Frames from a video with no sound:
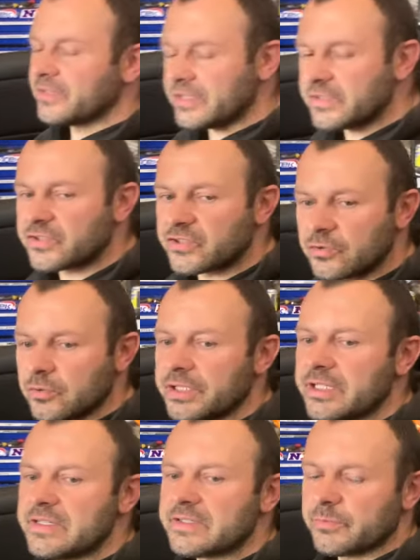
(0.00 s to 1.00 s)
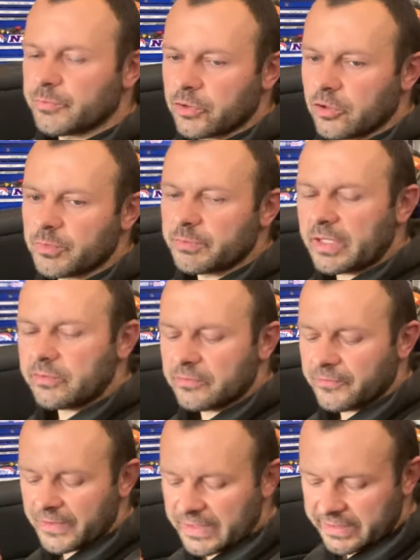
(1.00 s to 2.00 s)
And this truly is the problem. Now
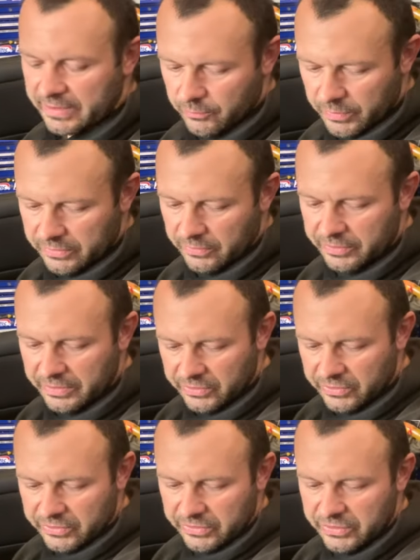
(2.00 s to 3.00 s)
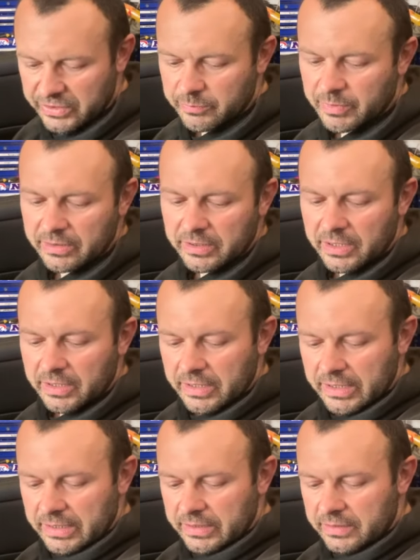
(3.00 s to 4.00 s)
you're thinking we're talking sh shit, but
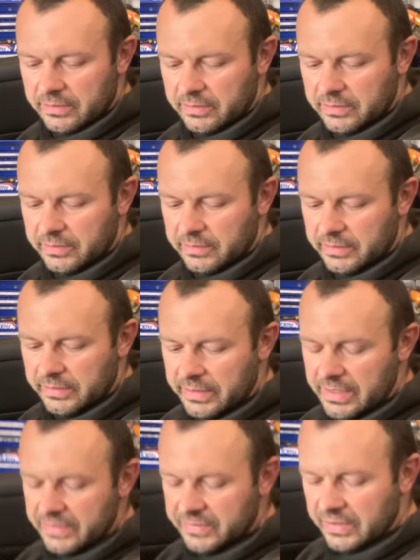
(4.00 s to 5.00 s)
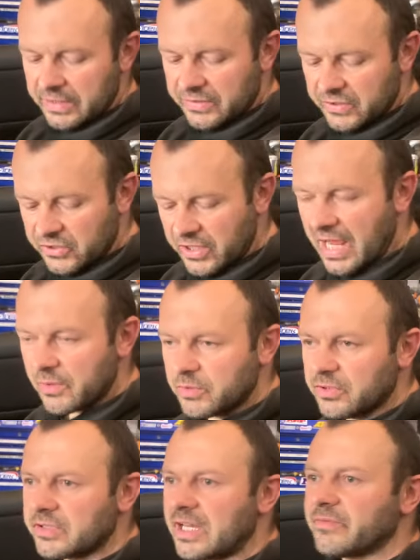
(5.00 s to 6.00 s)
it's it's shame
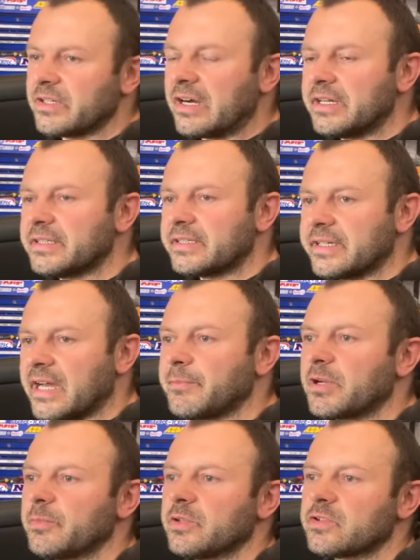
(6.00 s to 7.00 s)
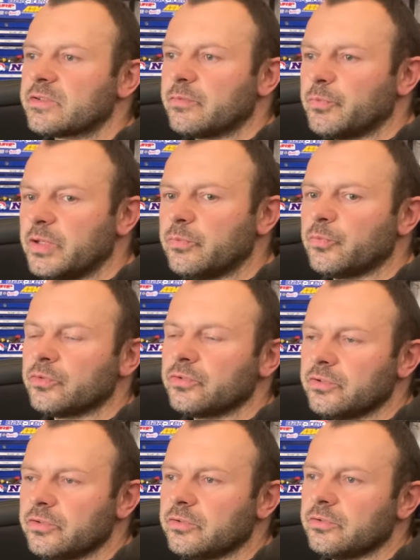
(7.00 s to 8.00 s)
we don't have a hidden camera because if people
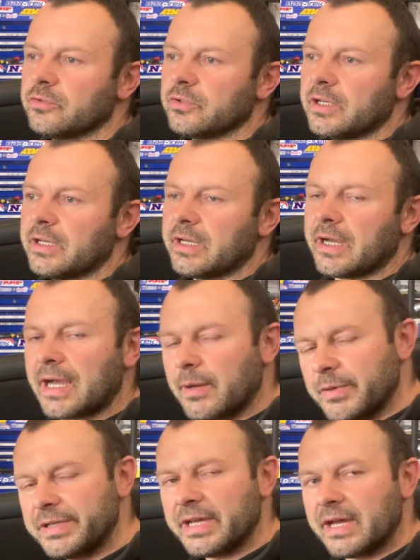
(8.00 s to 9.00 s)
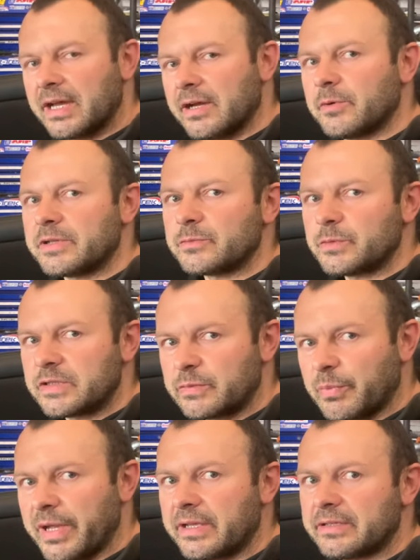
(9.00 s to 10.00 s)
knew how many hours we
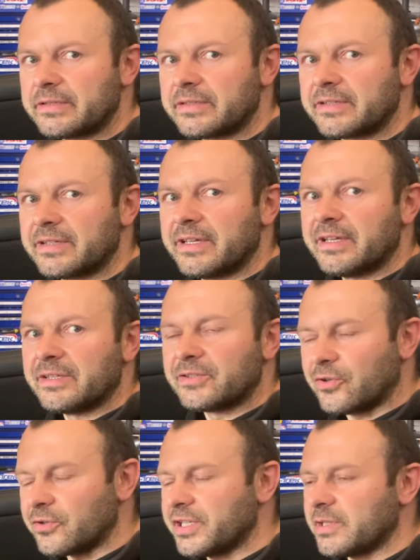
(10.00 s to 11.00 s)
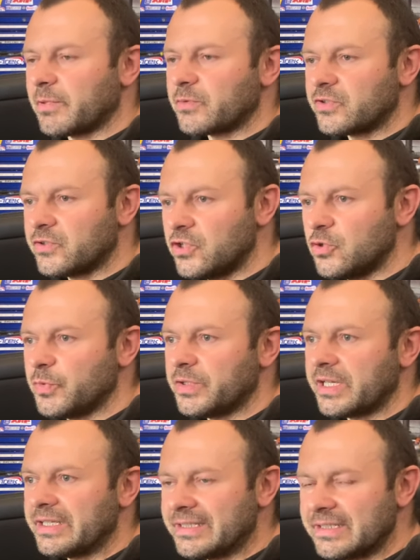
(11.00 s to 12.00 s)
spent talking about
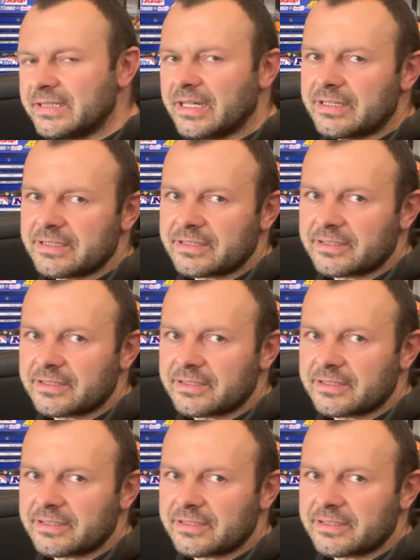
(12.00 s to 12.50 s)
stupid ideas.